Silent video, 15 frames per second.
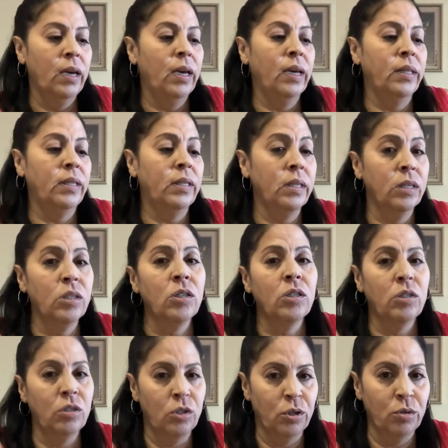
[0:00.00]
And this
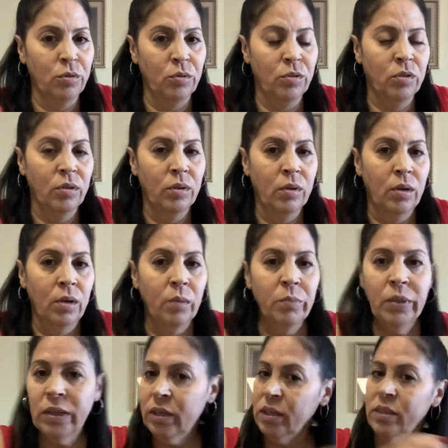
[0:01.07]
is the truth.
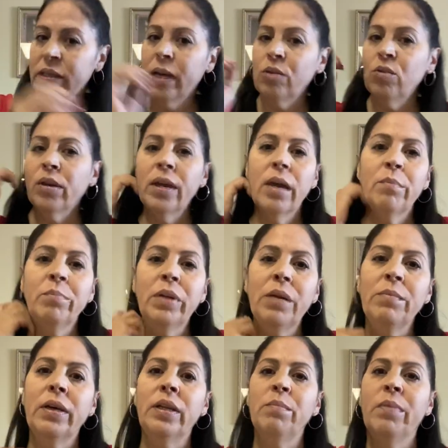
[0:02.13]
Because now you can't
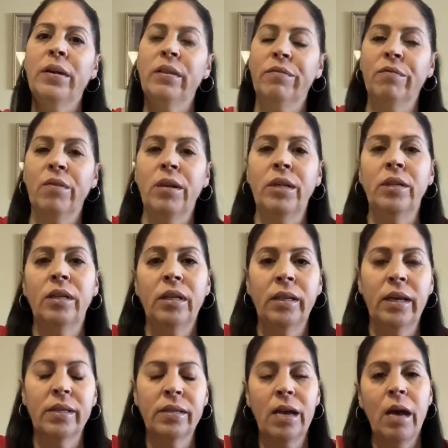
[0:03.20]
blame anybody for anything
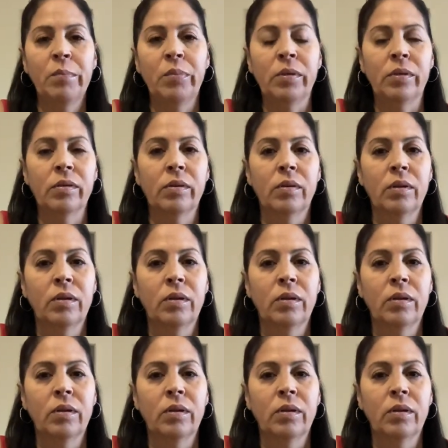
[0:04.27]
that's happened.